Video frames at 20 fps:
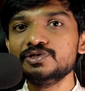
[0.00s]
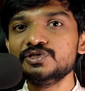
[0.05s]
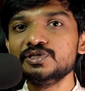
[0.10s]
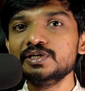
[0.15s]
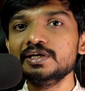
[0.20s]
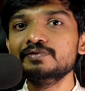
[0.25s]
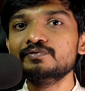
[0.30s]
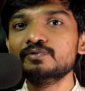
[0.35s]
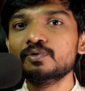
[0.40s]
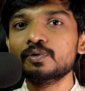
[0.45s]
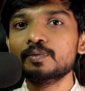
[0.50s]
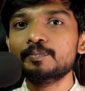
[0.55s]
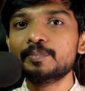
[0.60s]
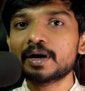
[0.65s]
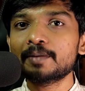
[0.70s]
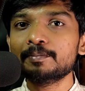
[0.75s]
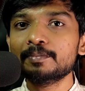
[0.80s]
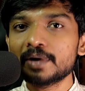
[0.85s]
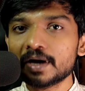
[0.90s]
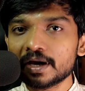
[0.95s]
Jivo
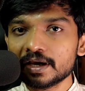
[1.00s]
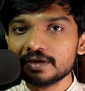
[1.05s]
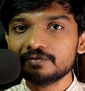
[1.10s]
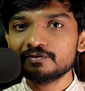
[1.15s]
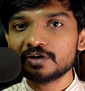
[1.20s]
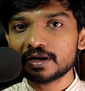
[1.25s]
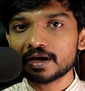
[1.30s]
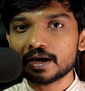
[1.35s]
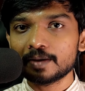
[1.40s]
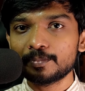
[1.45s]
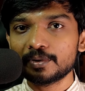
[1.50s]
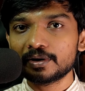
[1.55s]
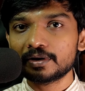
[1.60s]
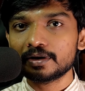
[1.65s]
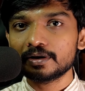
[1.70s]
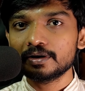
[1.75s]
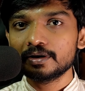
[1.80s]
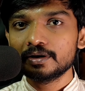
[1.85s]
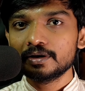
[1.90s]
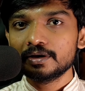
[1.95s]

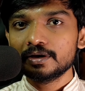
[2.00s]
Brahmaivanapara.